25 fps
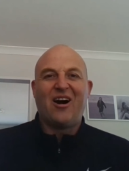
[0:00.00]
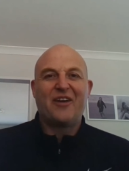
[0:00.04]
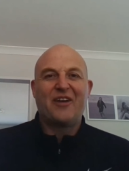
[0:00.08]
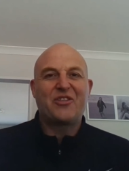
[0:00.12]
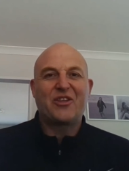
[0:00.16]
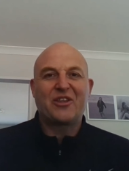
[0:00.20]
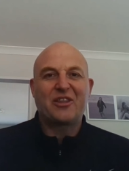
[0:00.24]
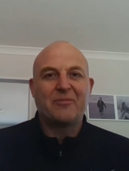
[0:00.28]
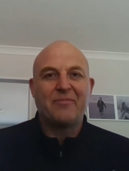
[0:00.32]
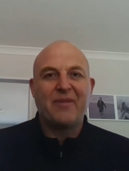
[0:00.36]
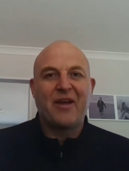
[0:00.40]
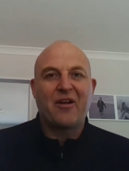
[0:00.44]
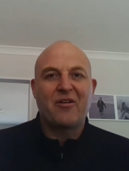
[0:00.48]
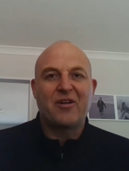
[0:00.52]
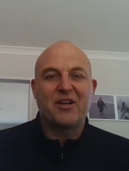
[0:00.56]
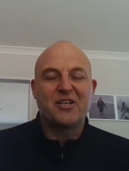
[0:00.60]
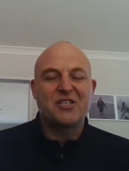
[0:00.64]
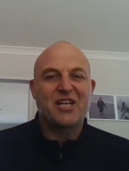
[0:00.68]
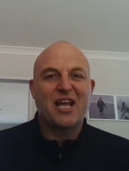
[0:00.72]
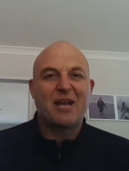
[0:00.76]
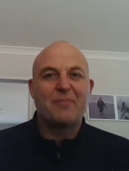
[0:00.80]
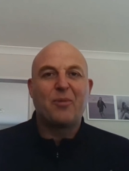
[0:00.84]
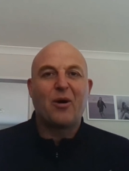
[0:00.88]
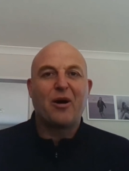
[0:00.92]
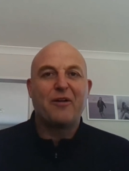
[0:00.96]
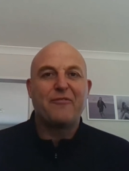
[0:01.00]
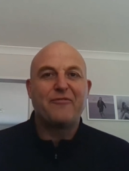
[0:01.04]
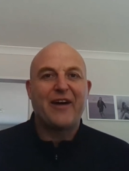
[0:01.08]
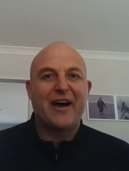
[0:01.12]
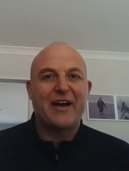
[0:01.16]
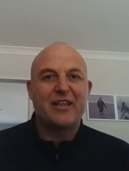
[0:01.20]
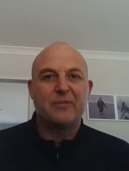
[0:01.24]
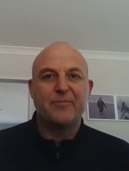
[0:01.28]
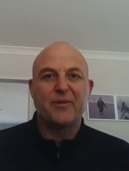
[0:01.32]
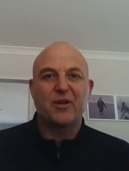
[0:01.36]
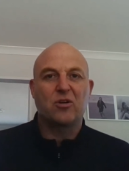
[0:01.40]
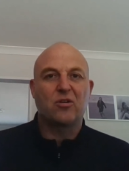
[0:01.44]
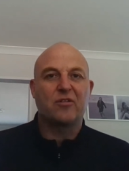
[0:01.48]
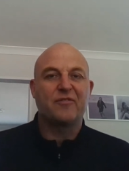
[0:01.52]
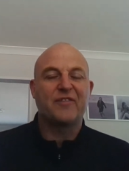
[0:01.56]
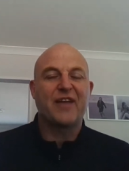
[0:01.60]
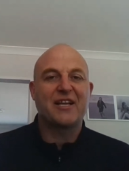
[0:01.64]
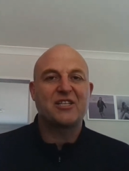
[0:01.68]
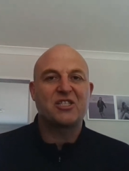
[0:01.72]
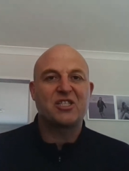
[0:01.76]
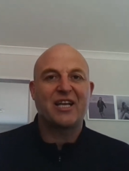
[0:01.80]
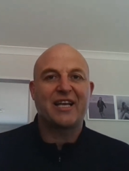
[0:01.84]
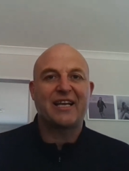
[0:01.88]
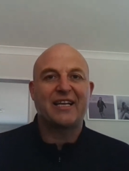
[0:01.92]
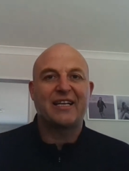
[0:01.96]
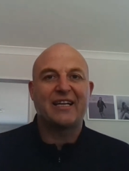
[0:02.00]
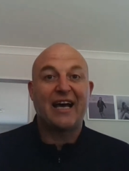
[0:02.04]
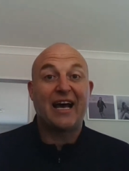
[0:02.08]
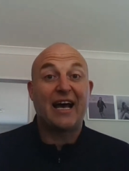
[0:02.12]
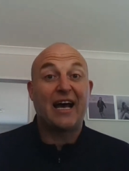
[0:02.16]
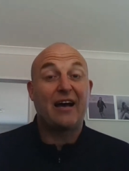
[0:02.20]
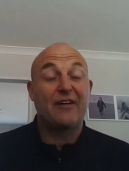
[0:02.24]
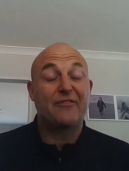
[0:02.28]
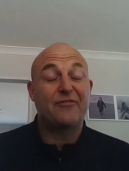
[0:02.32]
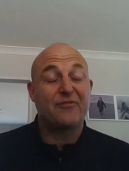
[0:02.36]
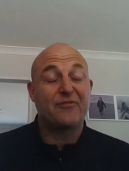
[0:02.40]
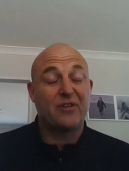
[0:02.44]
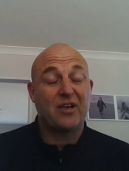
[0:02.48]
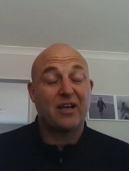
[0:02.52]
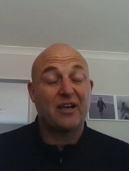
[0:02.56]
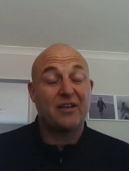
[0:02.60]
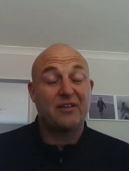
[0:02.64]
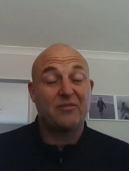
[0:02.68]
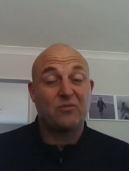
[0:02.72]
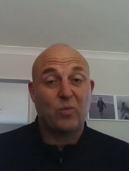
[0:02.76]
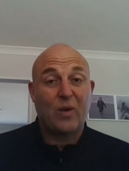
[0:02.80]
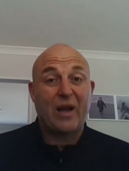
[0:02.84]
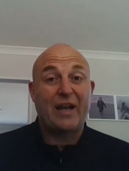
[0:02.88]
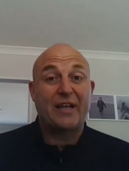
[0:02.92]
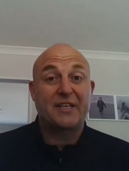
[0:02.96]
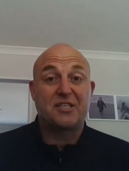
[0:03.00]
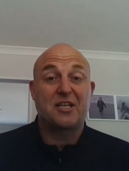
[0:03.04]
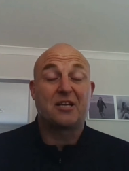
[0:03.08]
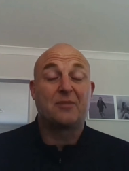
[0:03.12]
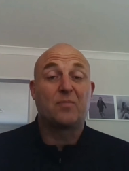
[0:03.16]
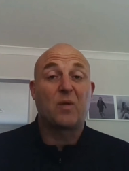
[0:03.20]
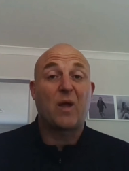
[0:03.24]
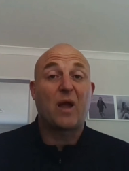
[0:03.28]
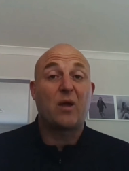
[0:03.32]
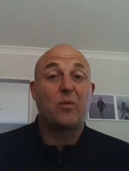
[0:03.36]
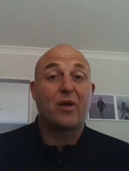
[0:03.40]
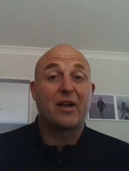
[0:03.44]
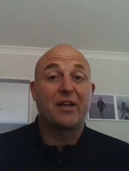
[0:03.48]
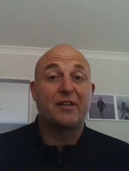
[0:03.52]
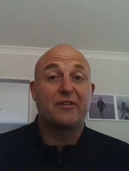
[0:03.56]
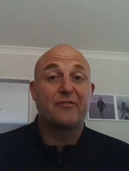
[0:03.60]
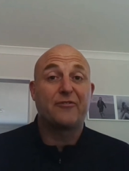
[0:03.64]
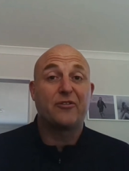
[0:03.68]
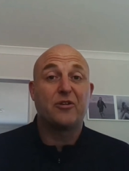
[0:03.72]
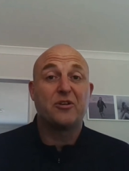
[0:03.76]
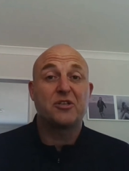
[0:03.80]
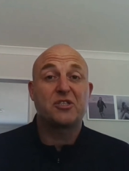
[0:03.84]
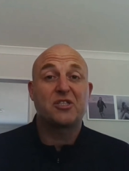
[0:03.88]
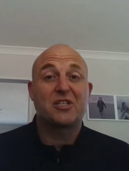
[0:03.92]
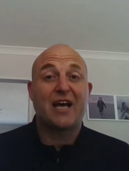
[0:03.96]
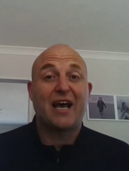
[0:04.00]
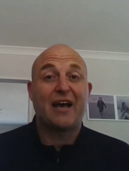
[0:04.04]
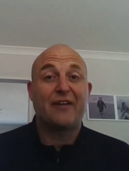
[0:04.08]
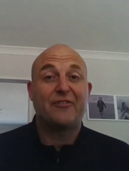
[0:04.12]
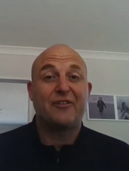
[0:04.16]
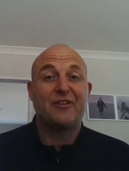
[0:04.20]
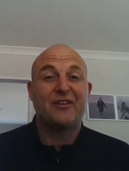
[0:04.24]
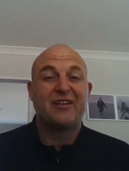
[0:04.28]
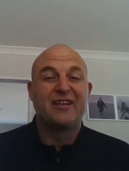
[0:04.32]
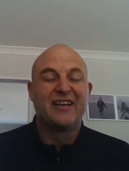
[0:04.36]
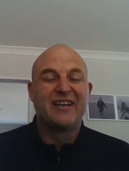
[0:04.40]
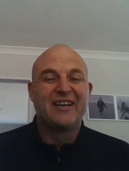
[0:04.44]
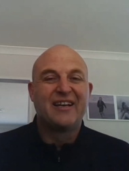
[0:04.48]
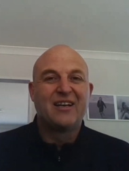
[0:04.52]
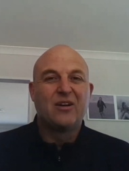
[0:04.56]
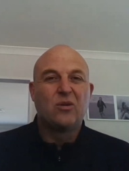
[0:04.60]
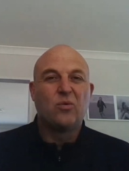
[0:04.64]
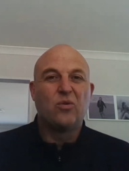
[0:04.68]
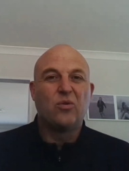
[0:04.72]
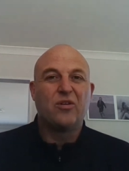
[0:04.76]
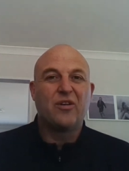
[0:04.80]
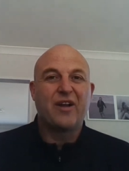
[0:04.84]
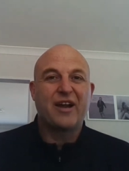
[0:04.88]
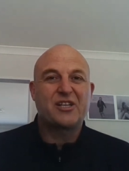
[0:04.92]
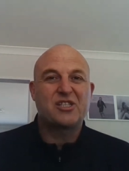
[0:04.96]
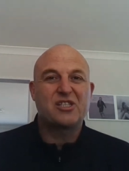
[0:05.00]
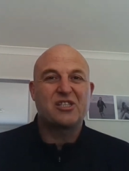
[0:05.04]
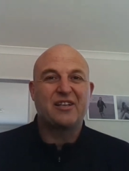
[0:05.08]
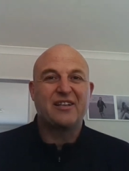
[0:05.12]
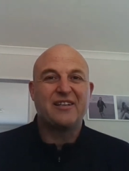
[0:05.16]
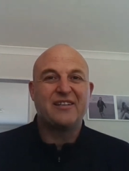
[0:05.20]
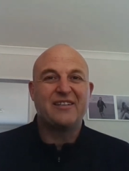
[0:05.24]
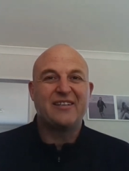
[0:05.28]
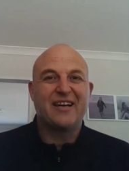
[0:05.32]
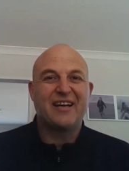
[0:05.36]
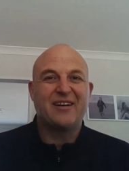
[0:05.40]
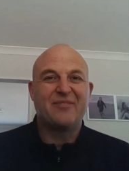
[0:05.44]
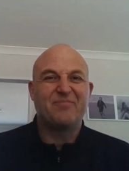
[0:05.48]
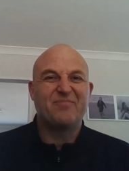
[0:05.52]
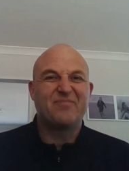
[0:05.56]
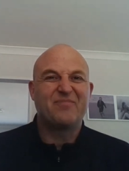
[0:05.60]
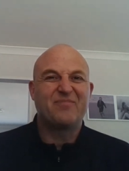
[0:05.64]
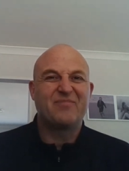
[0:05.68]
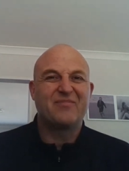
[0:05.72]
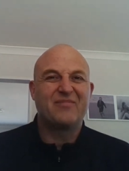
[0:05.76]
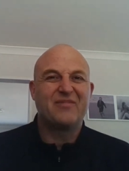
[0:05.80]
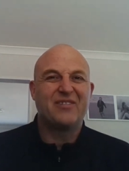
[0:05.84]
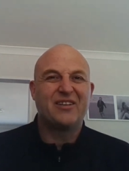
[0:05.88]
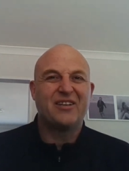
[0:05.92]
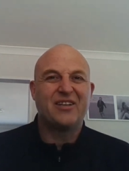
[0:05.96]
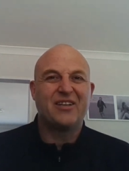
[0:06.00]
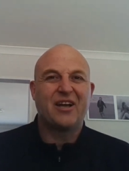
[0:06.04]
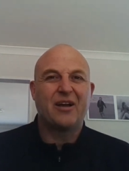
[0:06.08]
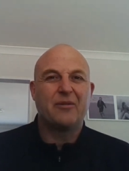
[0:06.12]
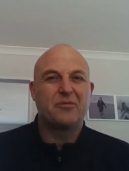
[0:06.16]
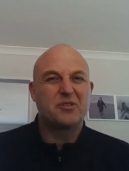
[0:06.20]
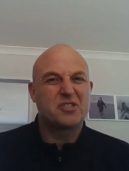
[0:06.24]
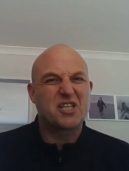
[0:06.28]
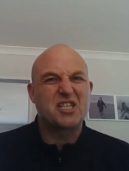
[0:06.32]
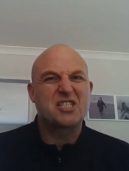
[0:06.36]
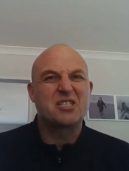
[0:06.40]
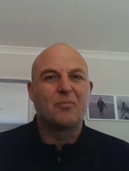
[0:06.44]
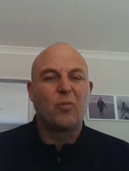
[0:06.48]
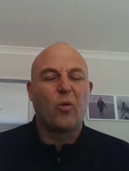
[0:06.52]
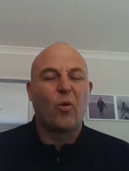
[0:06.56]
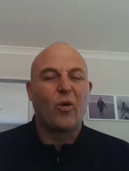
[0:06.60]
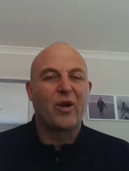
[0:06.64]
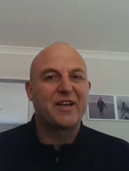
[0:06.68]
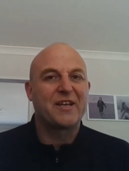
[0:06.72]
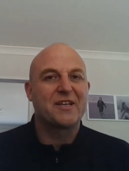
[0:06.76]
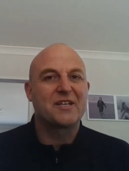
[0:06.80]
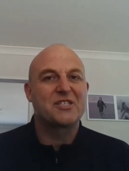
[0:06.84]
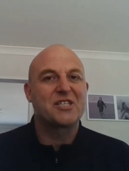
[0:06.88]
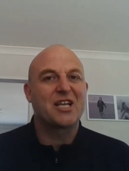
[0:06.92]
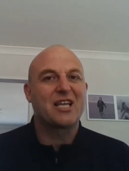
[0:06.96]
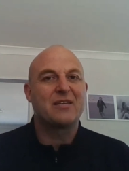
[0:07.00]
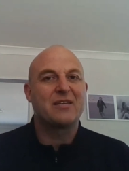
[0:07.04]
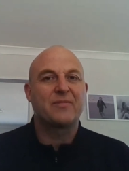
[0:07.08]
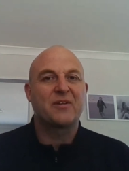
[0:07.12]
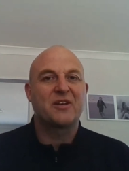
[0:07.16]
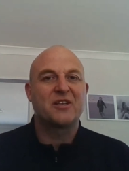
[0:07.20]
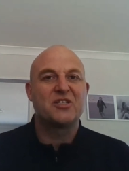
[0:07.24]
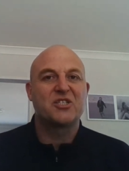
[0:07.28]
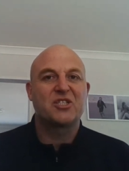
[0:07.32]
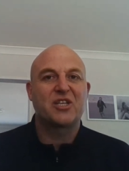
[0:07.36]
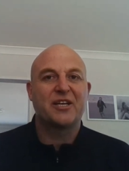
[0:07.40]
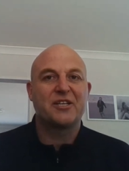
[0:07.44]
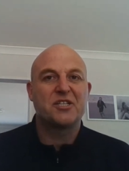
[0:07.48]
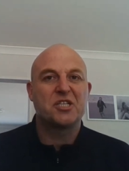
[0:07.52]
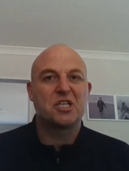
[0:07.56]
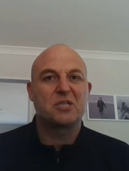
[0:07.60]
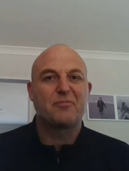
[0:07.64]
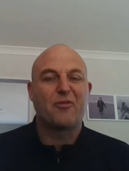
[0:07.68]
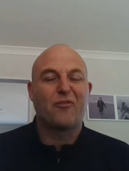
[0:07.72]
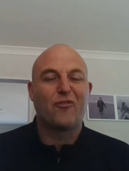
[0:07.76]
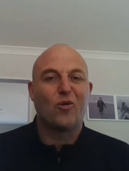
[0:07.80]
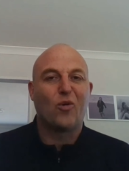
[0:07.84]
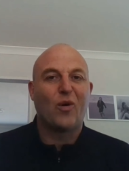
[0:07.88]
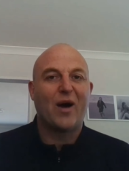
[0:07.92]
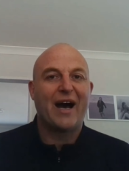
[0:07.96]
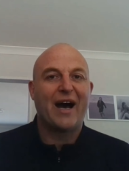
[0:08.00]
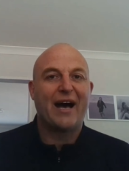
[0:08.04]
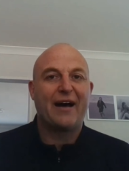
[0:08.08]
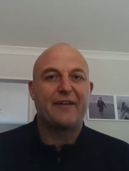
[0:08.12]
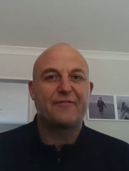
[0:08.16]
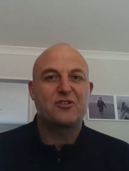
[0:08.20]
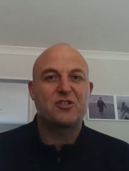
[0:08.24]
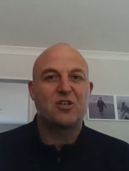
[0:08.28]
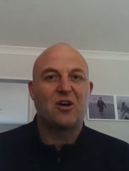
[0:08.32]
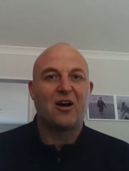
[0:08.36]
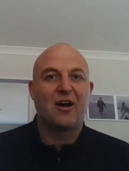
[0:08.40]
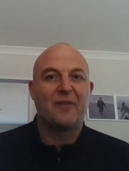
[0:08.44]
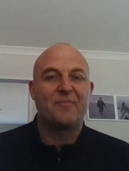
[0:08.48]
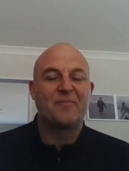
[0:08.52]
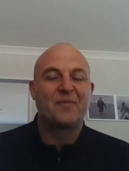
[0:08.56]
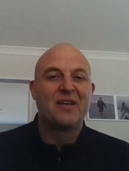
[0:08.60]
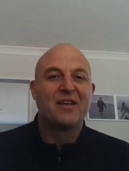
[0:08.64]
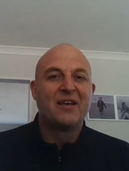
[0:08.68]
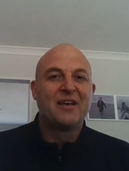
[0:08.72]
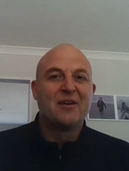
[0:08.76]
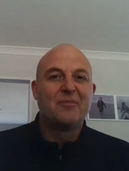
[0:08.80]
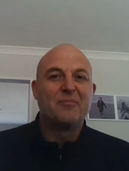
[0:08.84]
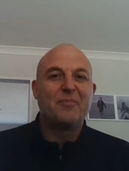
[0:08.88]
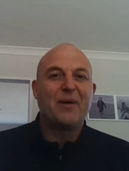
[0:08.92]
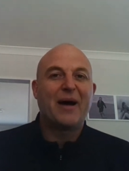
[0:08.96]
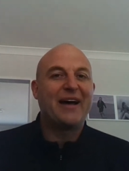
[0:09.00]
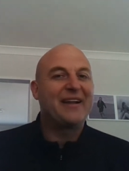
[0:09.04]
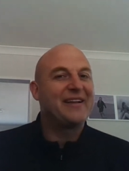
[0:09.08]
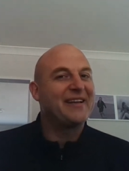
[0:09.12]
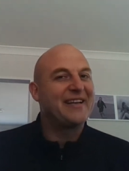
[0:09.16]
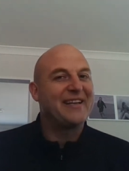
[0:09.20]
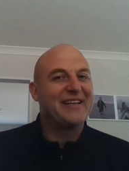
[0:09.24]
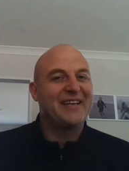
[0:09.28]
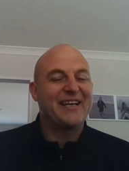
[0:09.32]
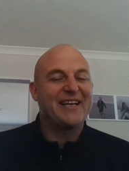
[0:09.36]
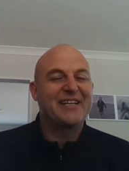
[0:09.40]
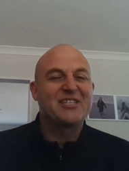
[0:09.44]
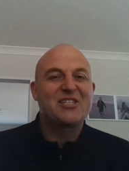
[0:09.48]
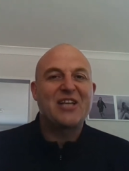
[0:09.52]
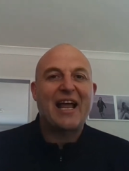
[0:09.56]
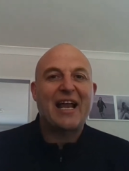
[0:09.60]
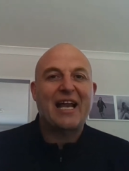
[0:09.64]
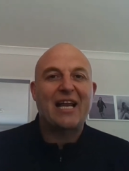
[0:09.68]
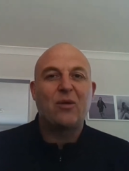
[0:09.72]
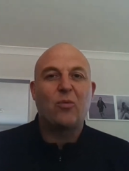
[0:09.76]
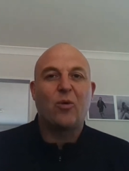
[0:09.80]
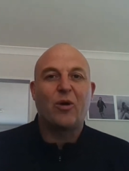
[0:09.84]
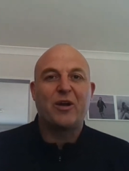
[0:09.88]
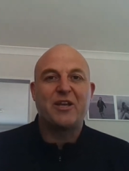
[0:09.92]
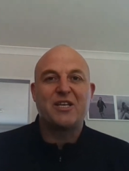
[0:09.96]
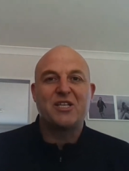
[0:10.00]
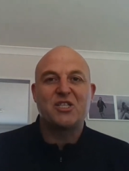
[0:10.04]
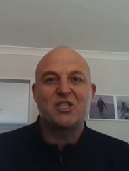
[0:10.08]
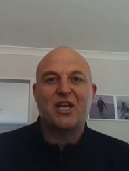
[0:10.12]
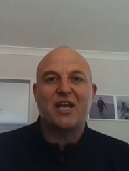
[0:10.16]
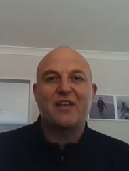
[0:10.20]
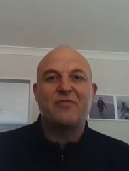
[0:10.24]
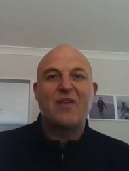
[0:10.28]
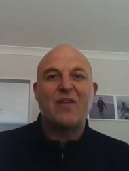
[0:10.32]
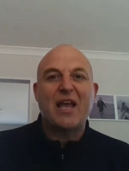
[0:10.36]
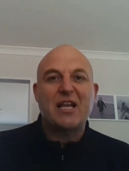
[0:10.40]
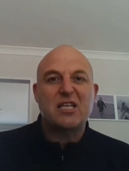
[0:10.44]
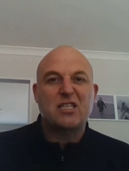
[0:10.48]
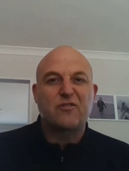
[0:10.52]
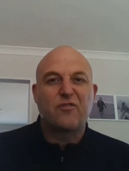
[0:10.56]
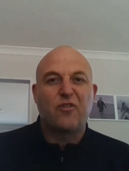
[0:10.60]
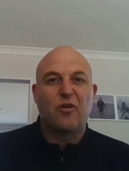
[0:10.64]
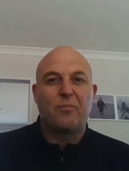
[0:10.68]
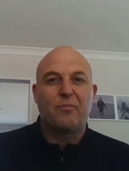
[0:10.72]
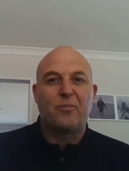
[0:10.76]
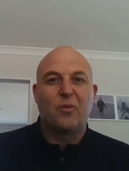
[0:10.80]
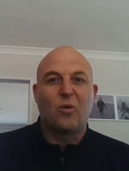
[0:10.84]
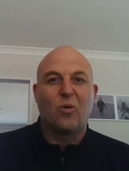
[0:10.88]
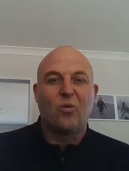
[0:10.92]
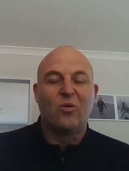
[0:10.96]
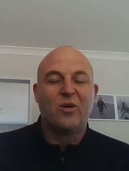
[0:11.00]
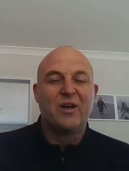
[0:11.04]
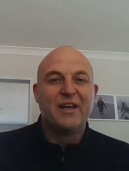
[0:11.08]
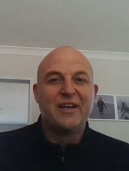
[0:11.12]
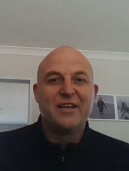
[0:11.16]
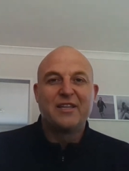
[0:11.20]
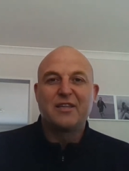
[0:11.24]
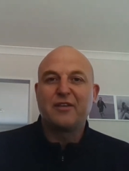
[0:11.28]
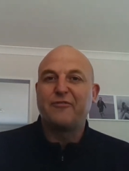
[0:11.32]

I think the Mariners had by far the better of that second half. Uh, Wellington had played well in the first half and were actually, um, you know, it was disappointing to see them concede just before half time. But exactly what you said, that's football.